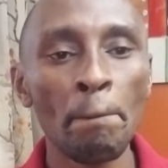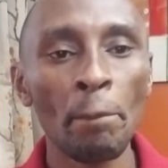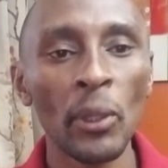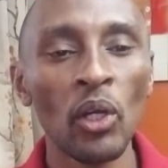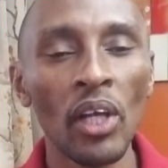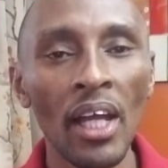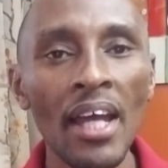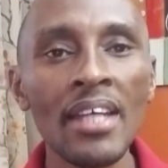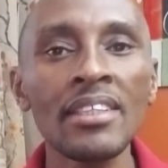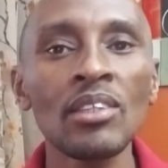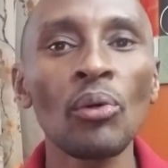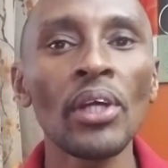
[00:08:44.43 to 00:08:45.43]

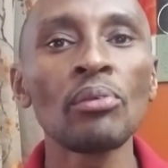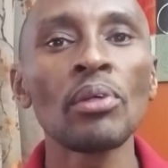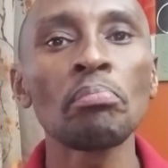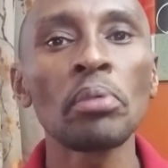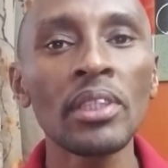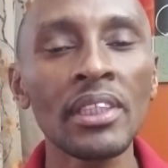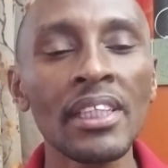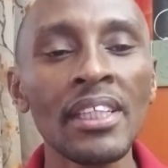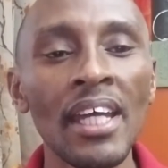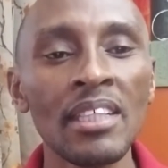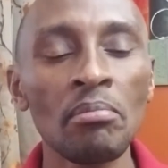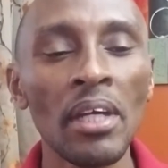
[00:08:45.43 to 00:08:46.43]
occurs when we put in
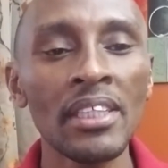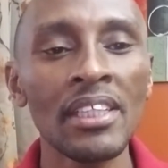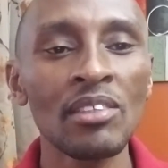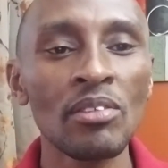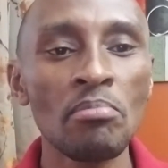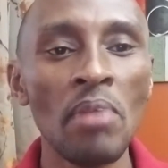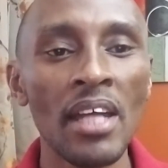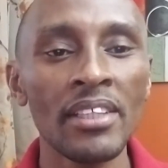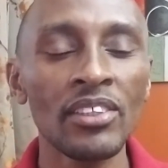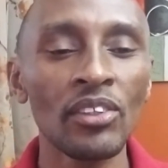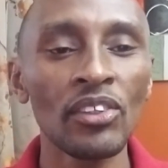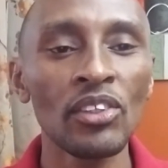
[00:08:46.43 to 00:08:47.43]
as much as we burn.
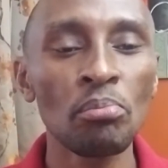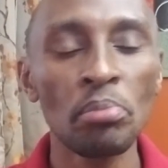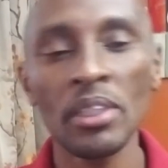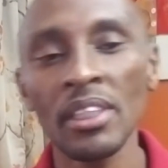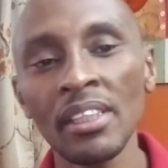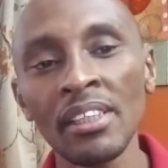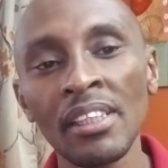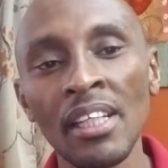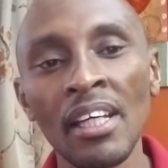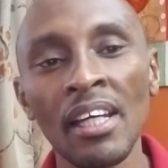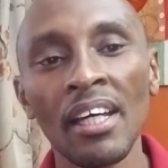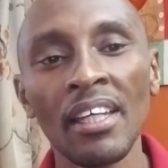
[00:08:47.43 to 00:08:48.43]
So you put in
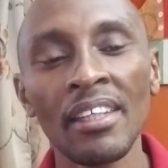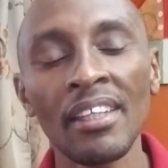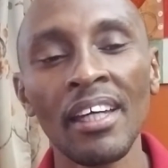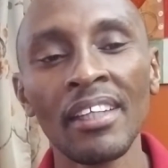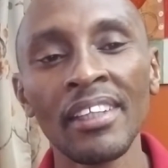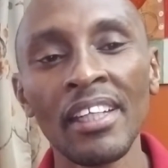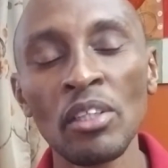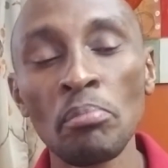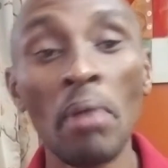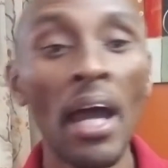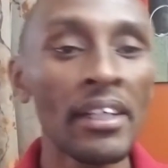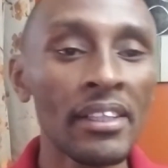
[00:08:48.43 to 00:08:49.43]
and then you
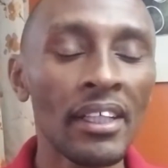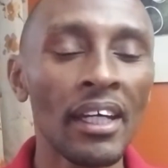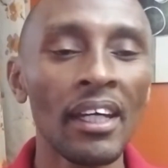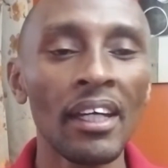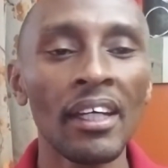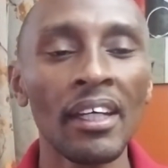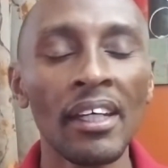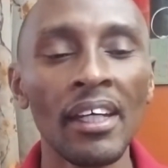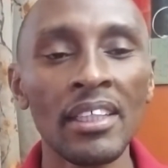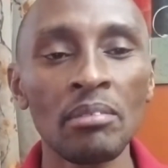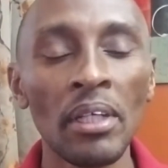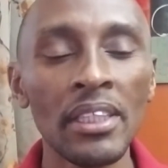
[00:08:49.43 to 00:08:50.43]
burn
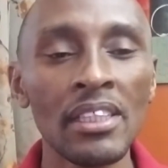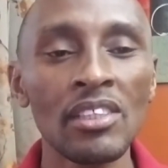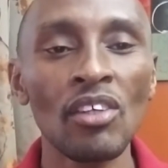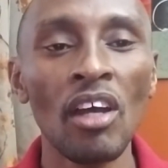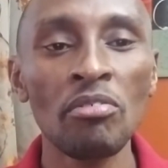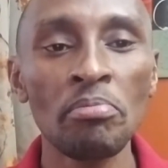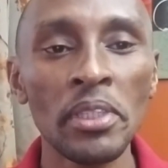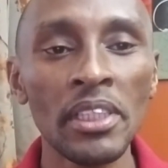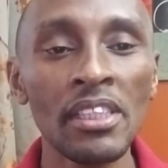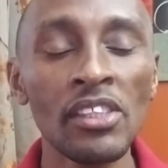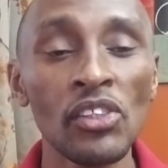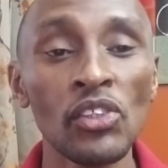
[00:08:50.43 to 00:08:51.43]
as much as you have put
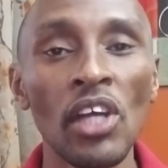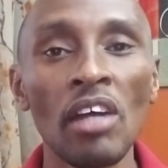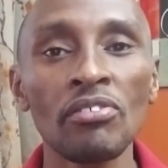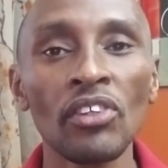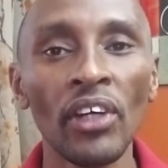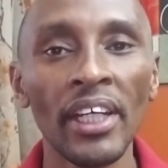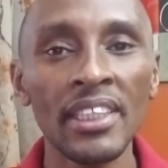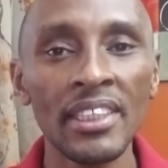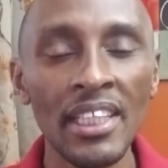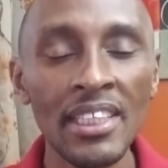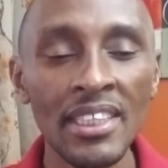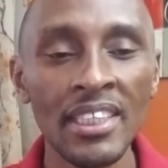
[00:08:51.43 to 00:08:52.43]
in, so you have no
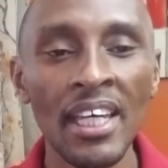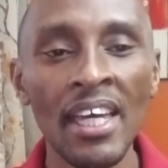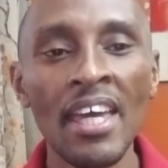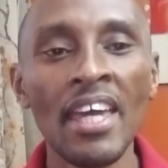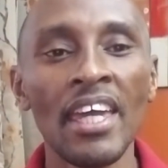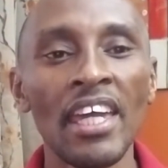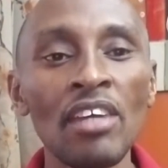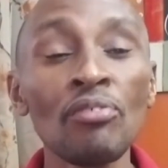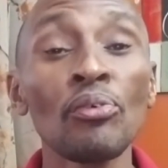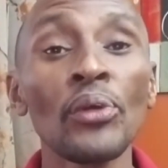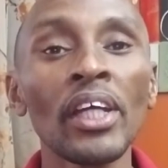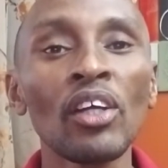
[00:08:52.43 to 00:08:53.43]
excess. If
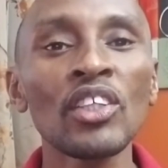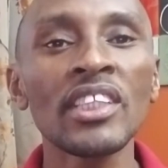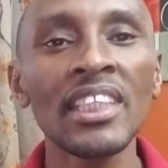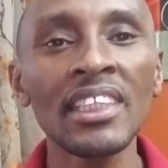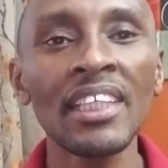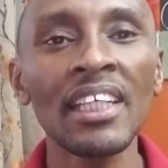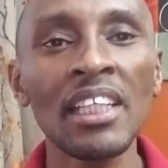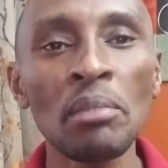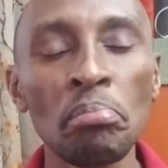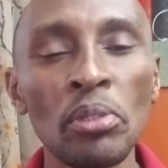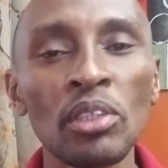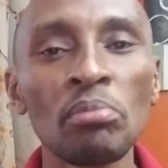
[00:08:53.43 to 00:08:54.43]
we consistently
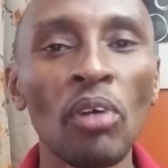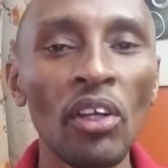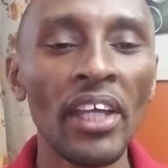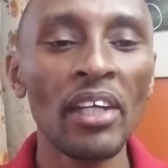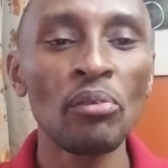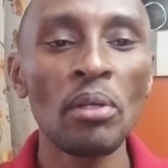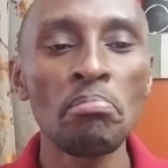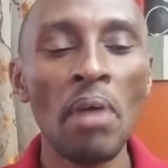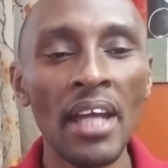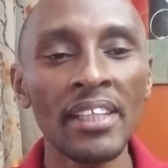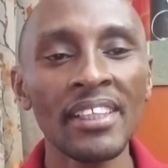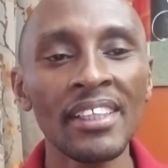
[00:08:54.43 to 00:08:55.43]
put more than we
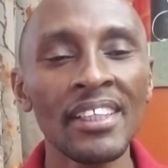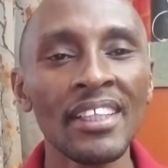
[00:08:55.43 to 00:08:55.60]
burn,